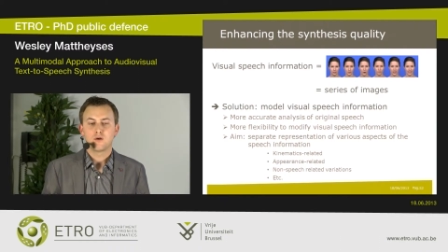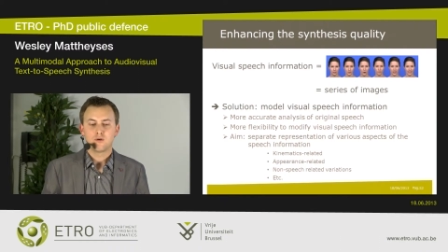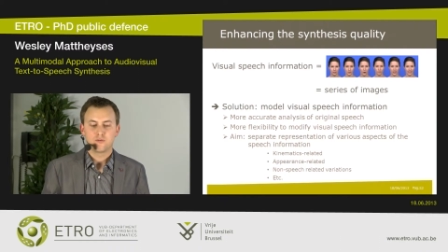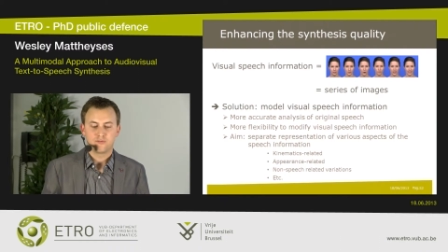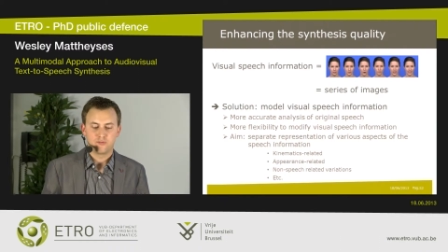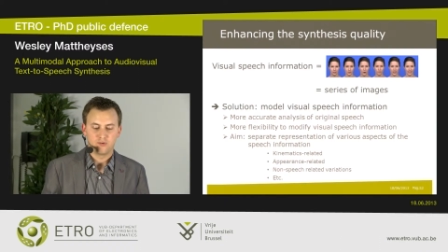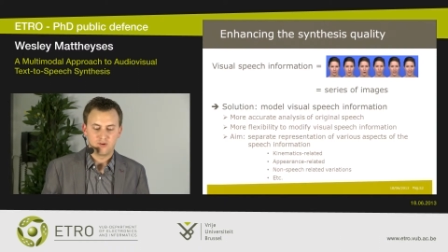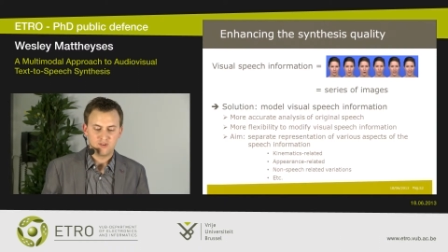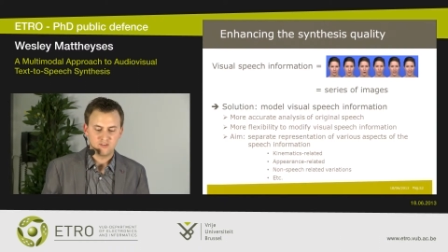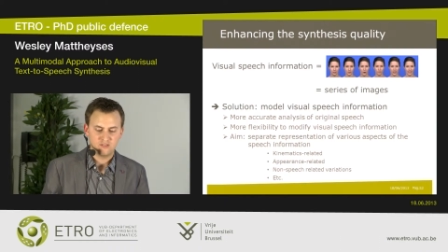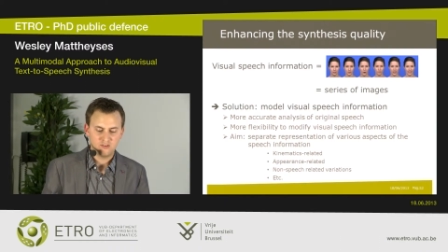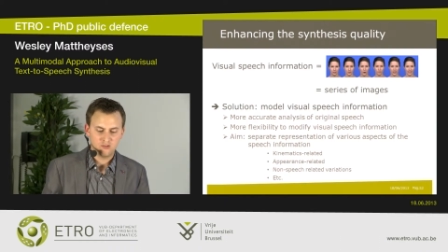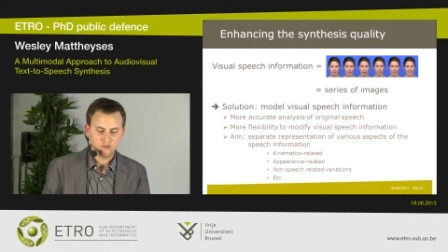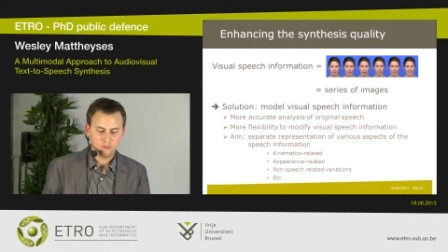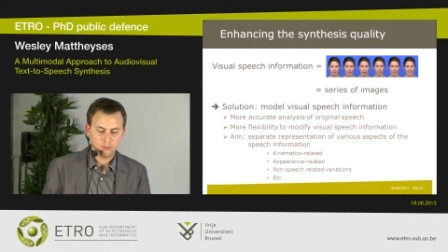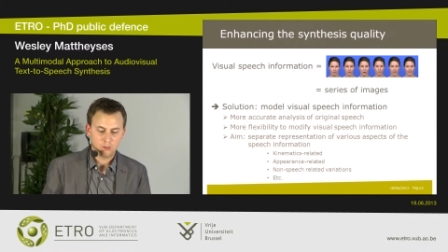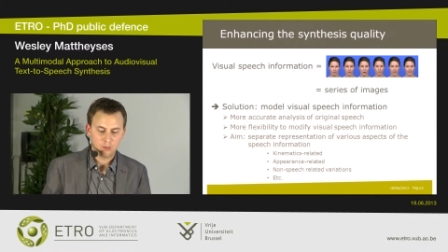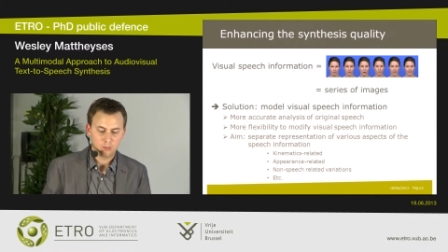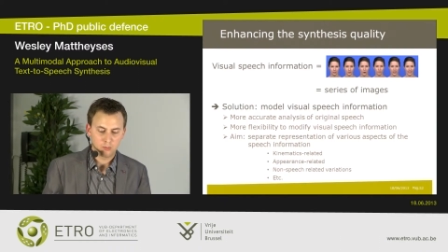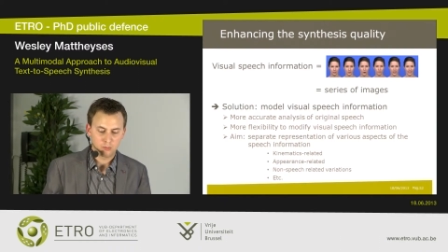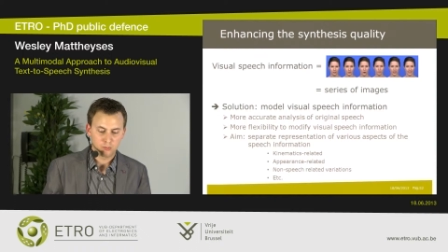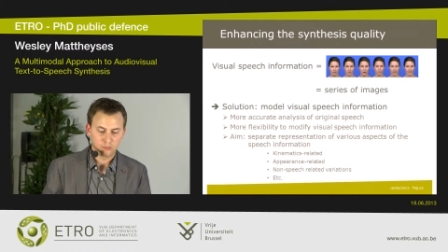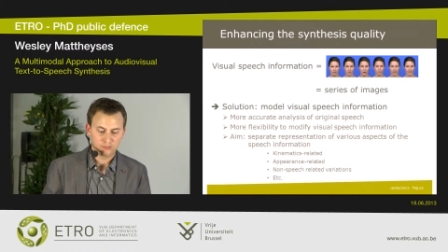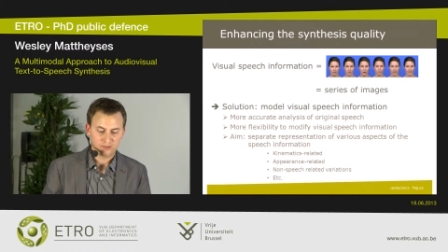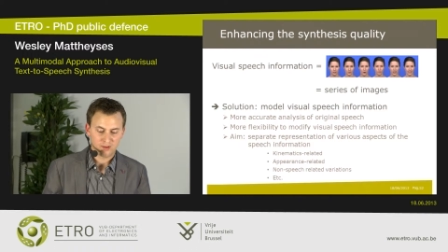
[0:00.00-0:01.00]
For instance,
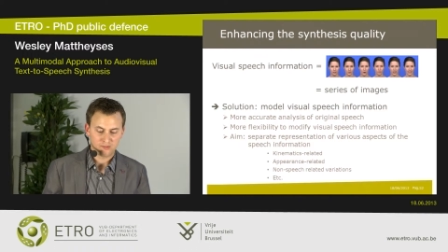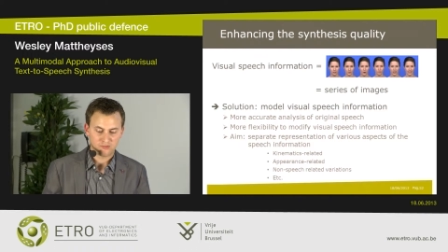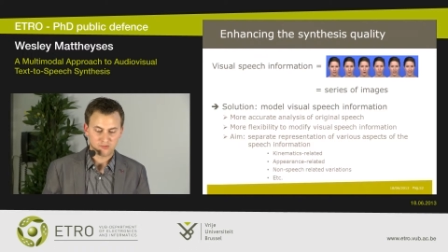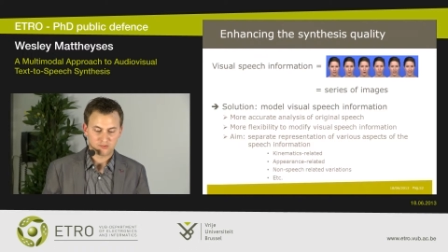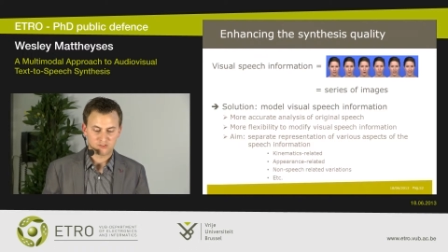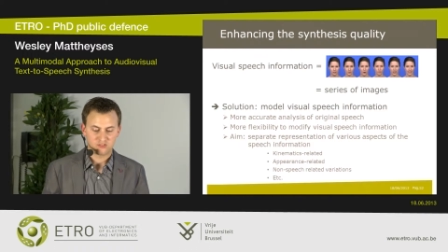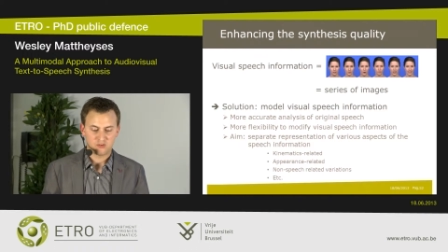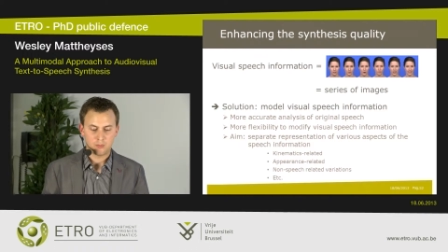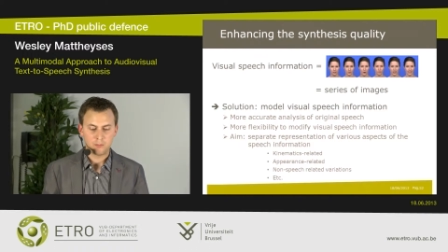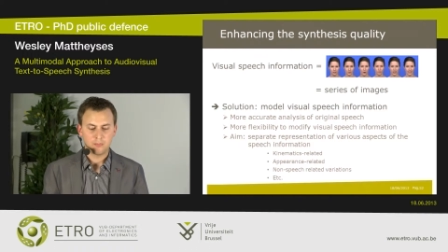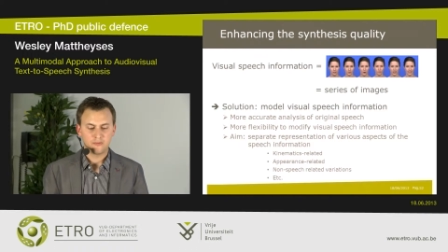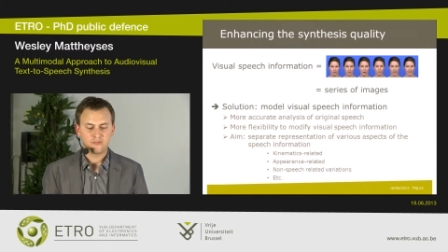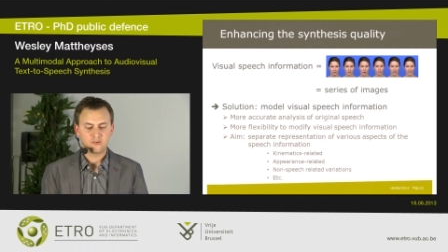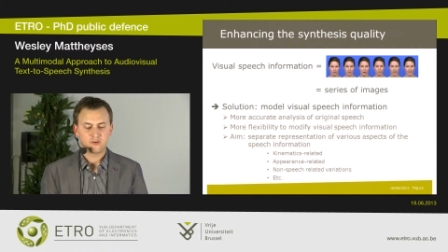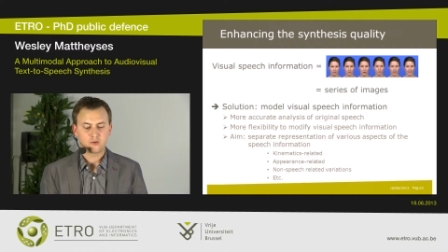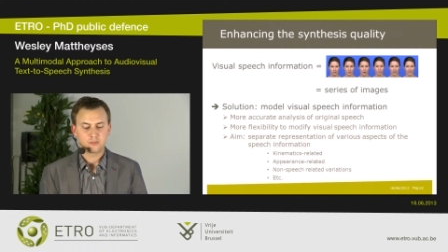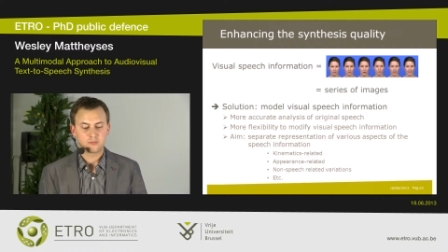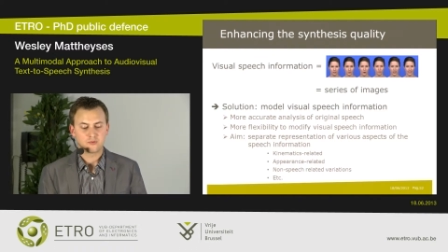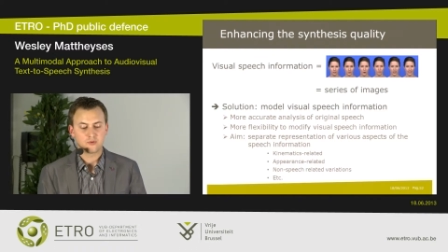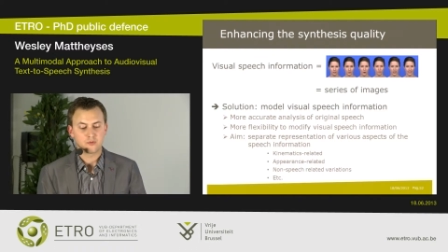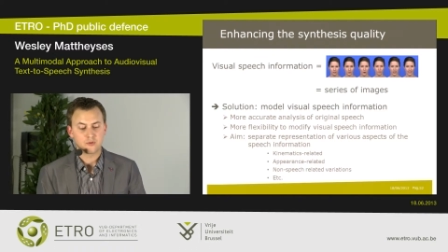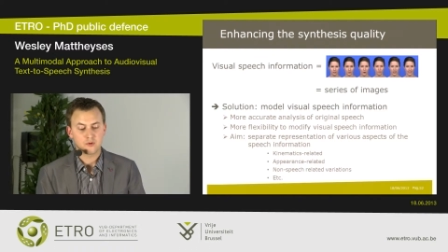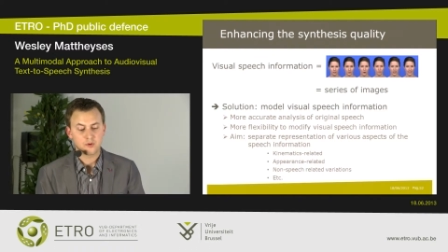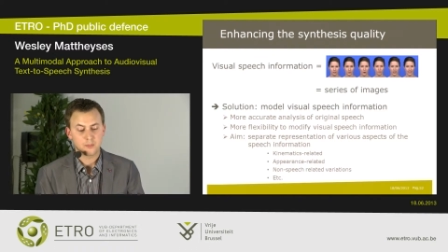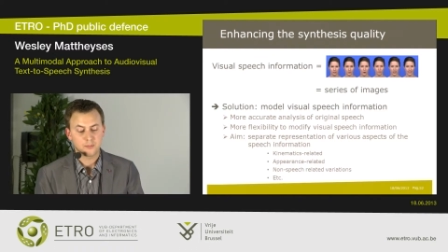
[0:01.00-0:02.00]
we would have a separate
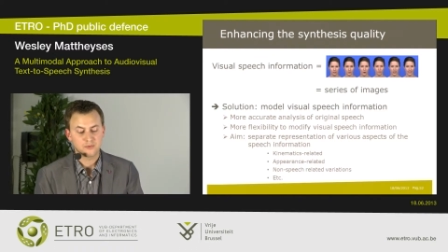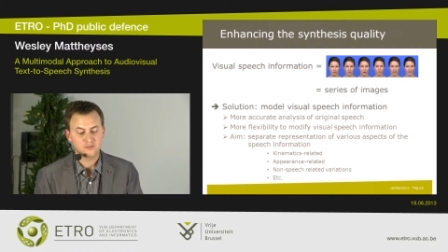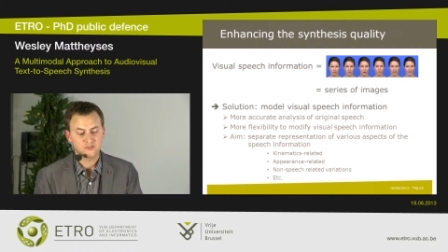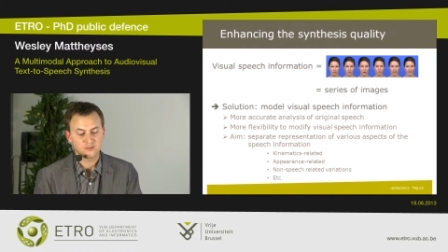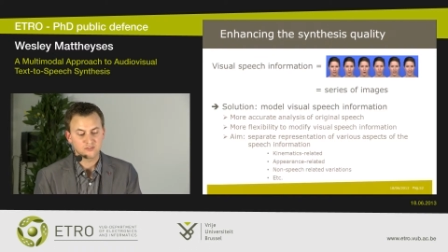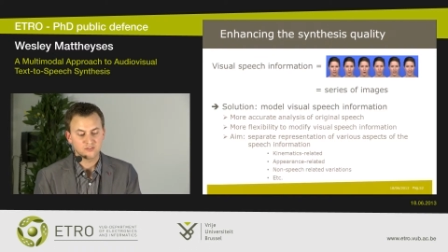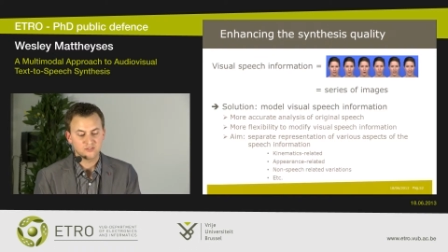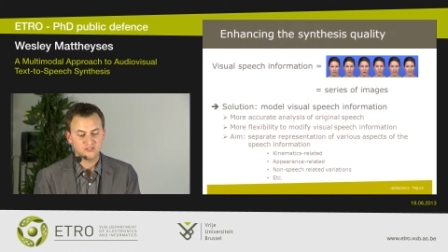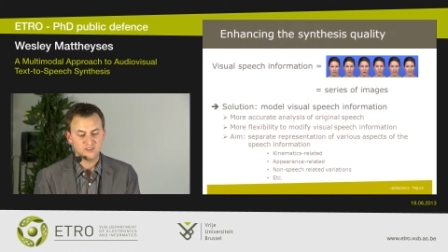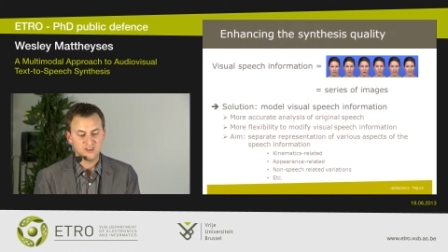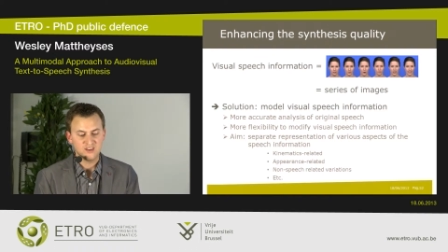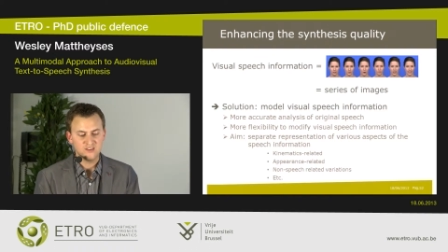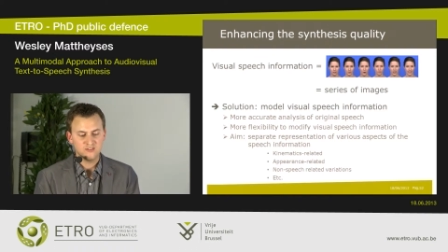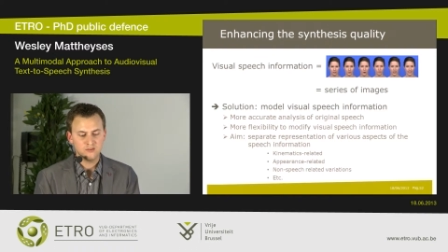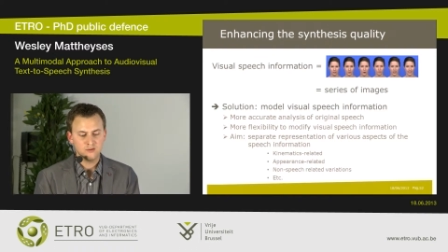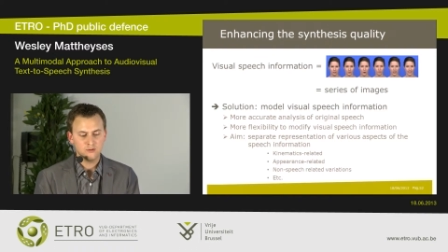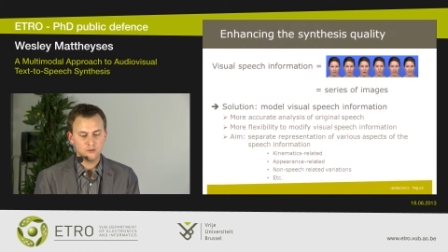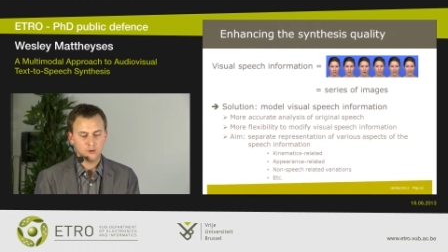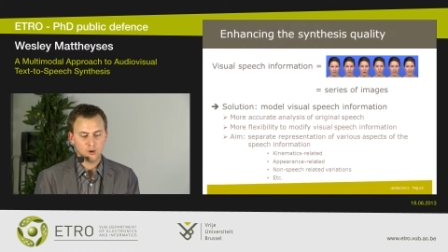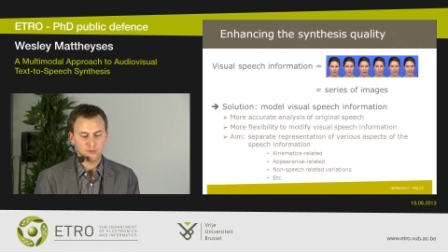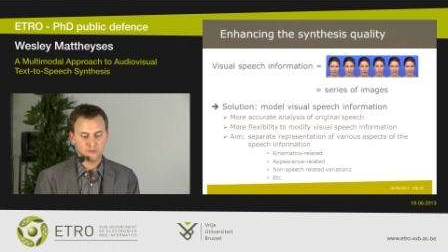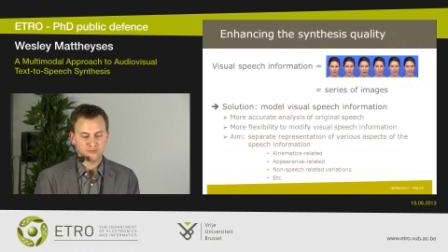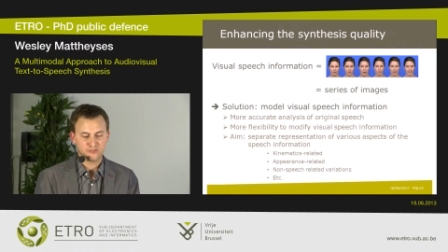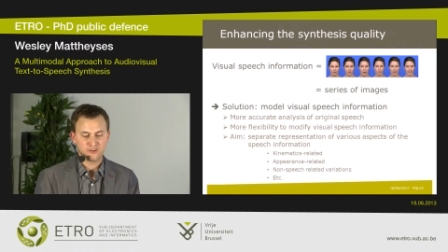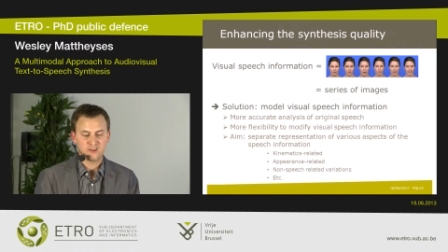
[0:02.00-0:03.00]

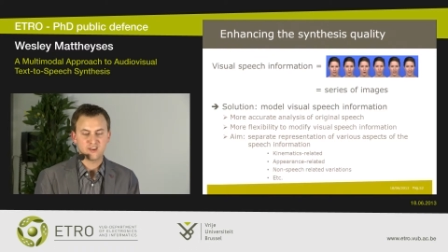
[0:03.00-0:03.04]
representation of